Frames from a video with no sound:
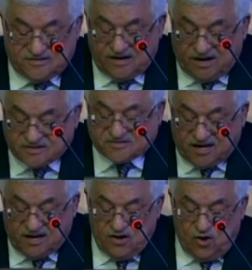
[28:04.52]
that
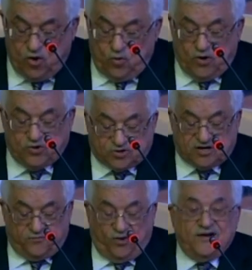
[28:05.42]
towers over
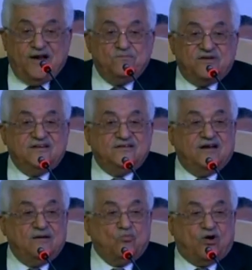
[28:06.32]
Al-Aqsa Mosque,
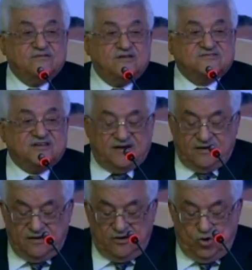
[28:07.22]

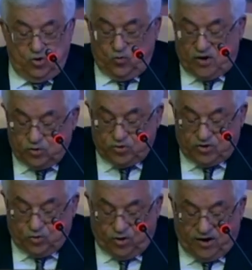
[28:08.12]
supervising and
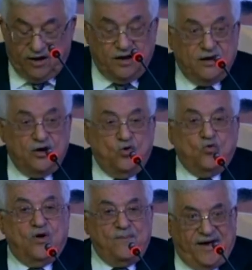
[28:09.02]
administering
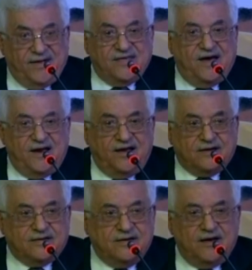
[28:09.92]
the holy city.
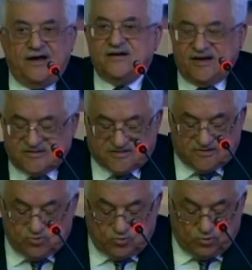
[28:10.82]

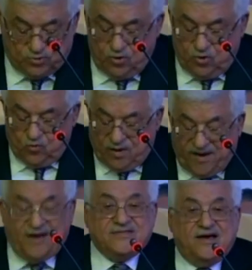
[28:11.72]

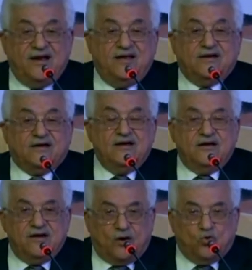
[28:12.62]
Nevertheless,
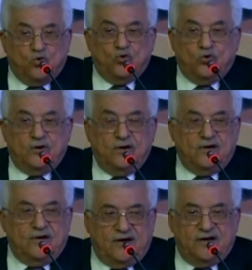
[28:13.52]
people kept
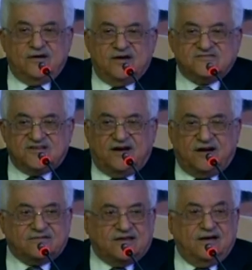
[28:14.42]
visiting
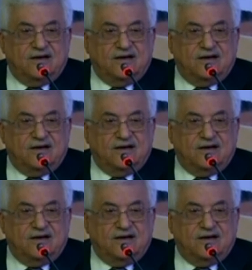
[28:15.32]
Jerusalem.